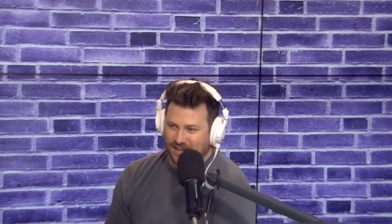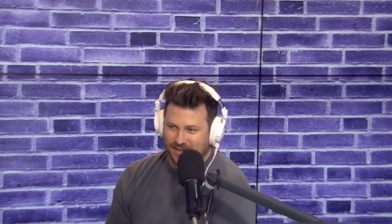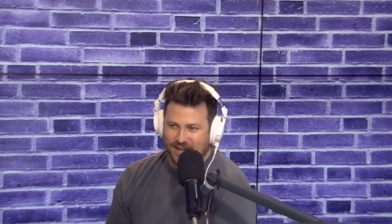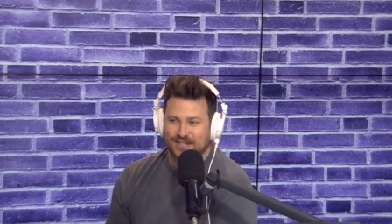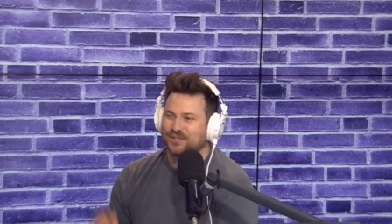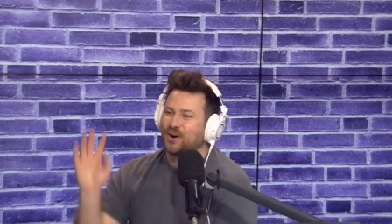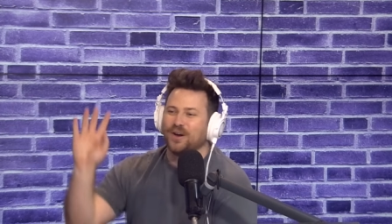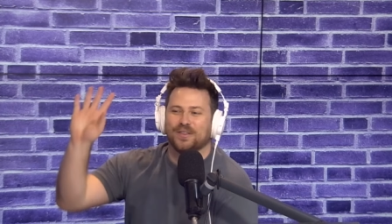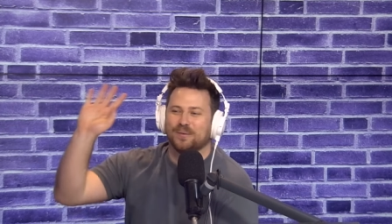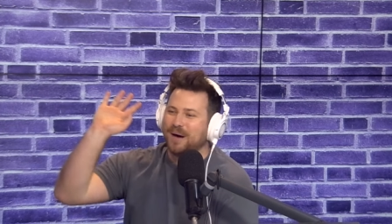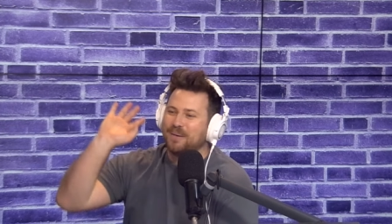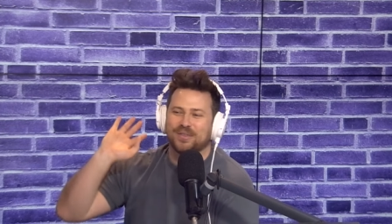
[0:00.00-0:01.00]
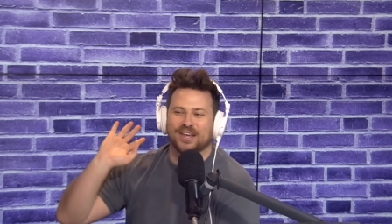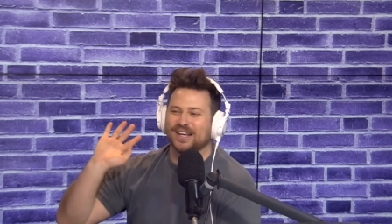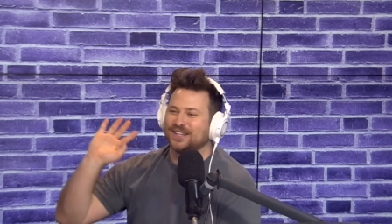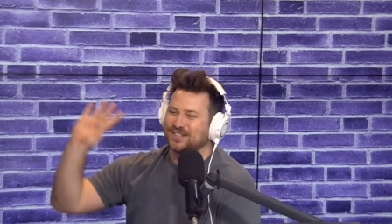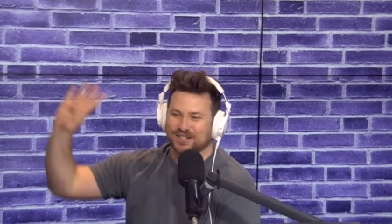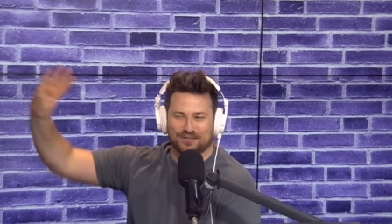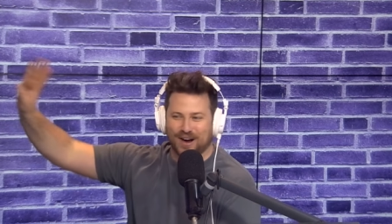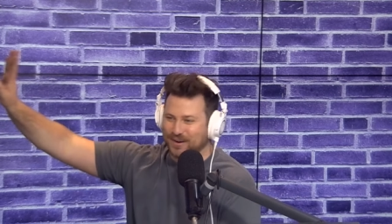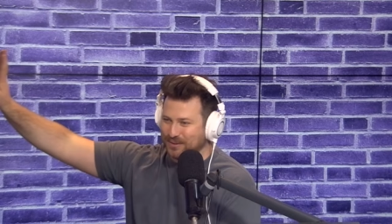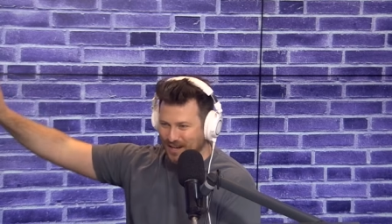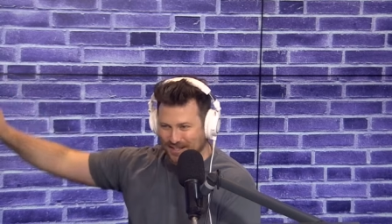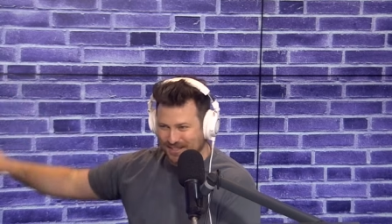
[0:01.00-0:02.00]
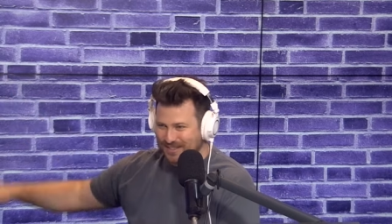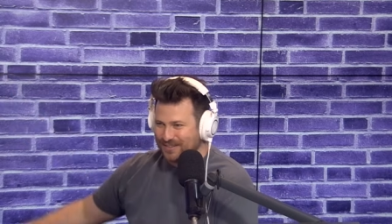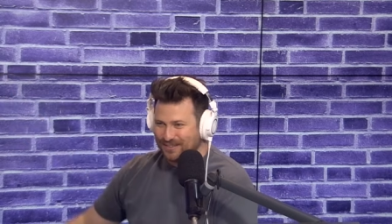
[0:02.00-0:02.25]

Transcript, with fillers: Yeah. It's thrown, the mum thing is just it's, rattled us. Yeah,